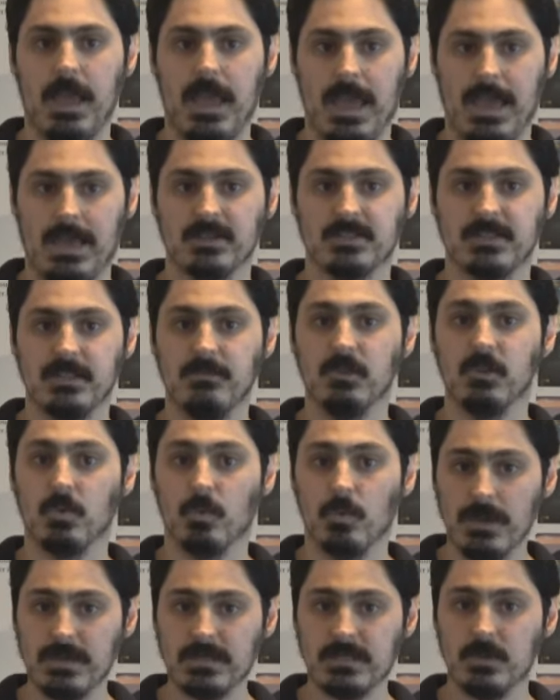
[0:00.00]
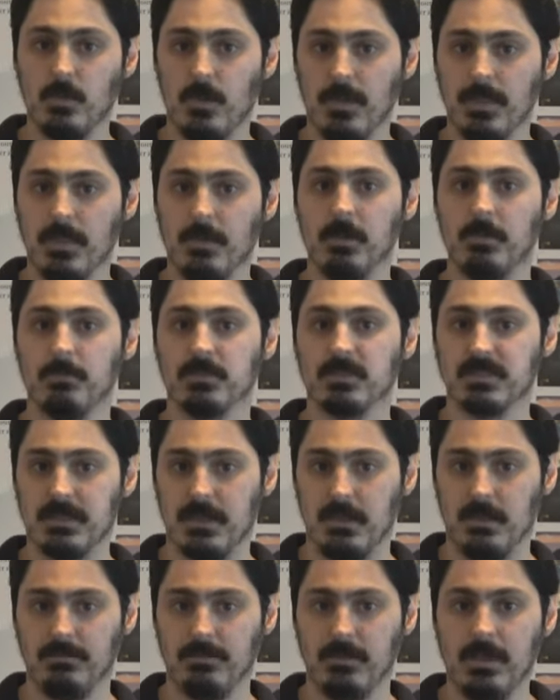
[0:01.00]
Hanks even directed one of them
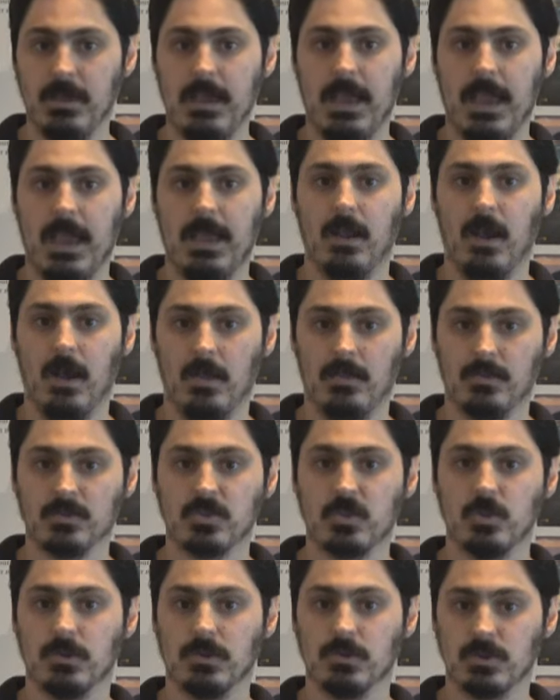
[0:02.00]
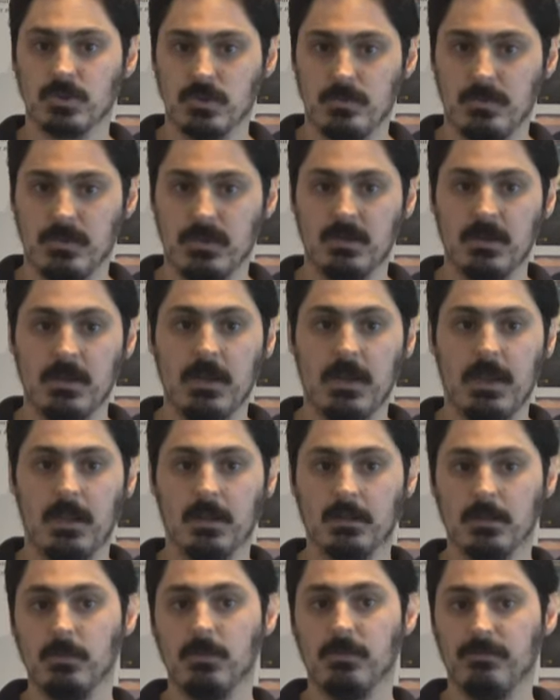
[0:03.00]
himself, and others who contributed
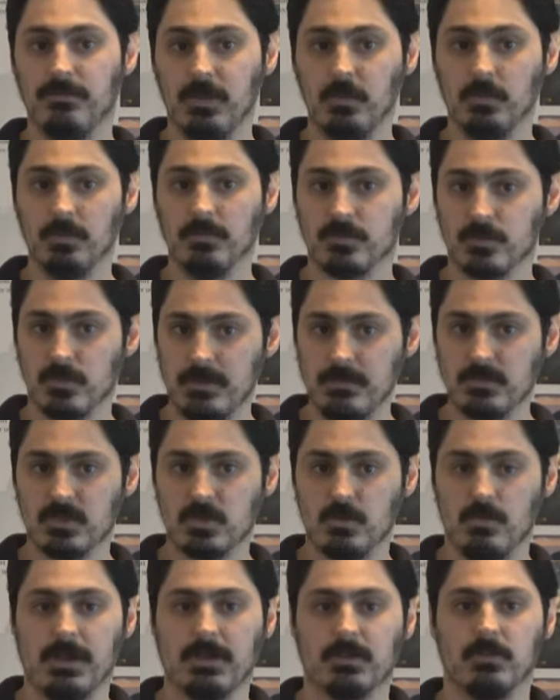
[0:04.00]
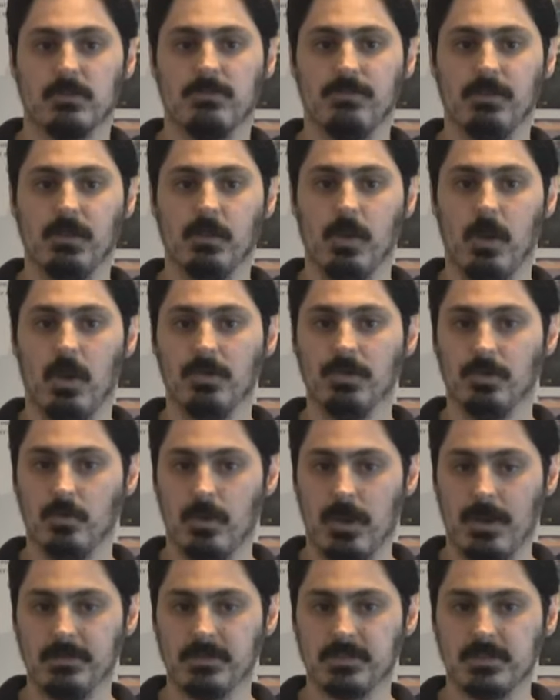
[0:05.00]
include Field of Dreams director Phil Alden
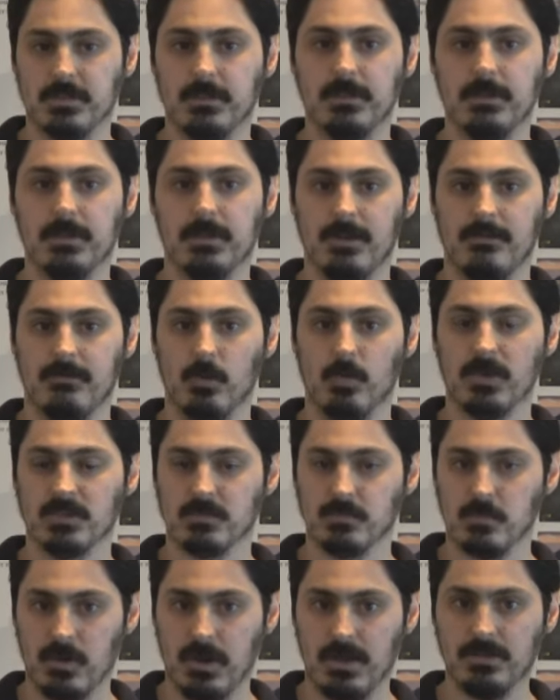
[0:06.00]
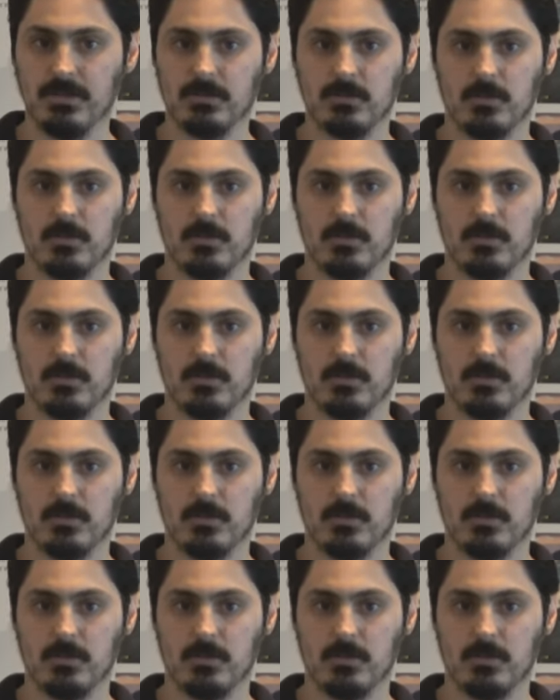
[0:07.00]
Robinson, The Devil Wears Prada